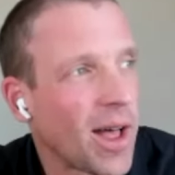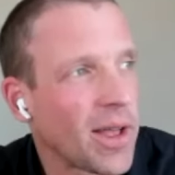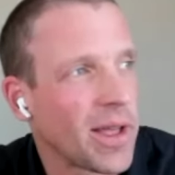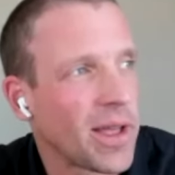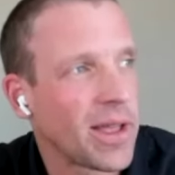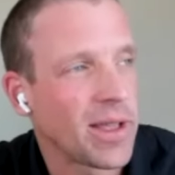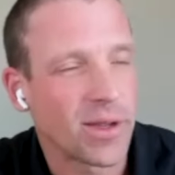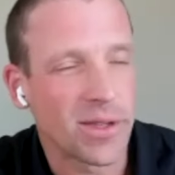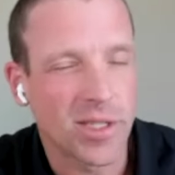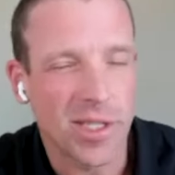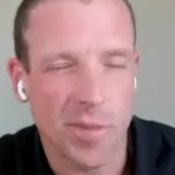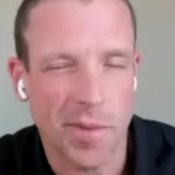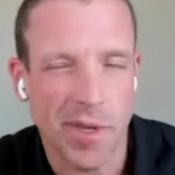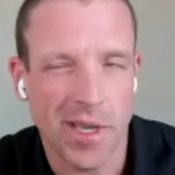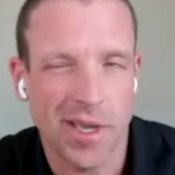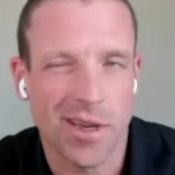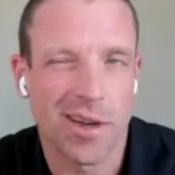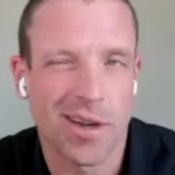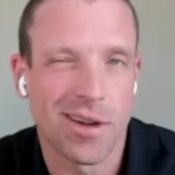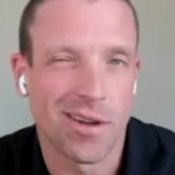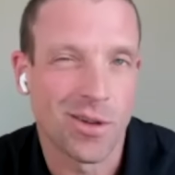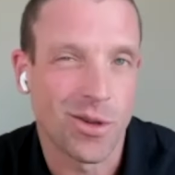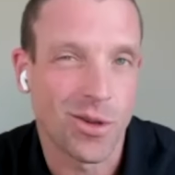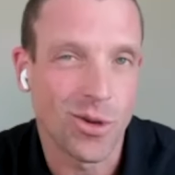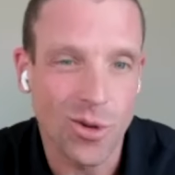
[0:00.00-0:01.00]
It used to be
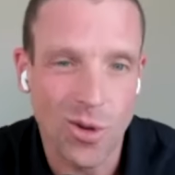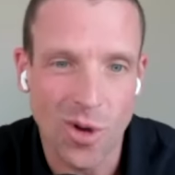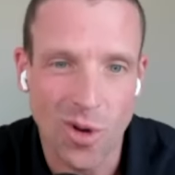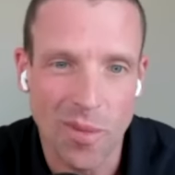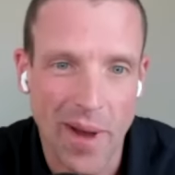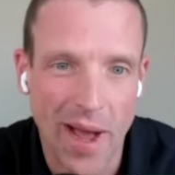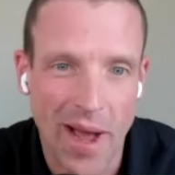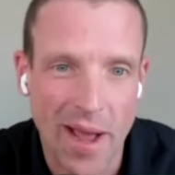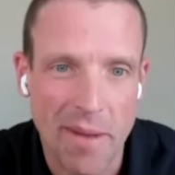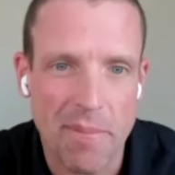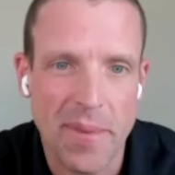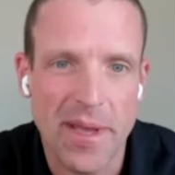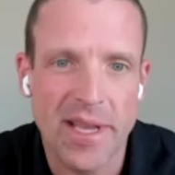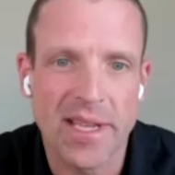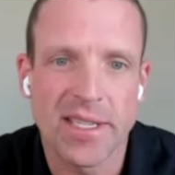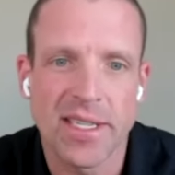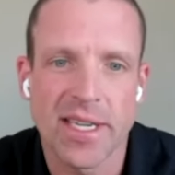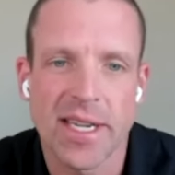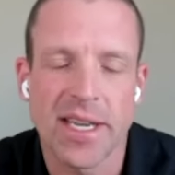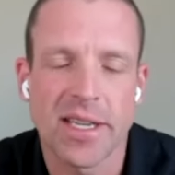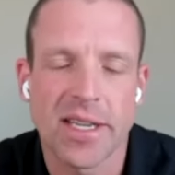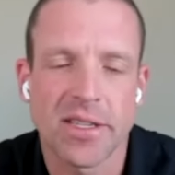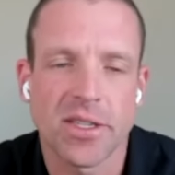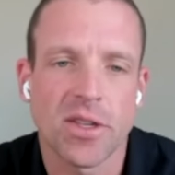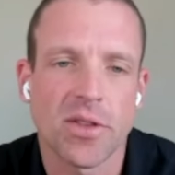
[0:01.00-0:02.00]
called Google My Business.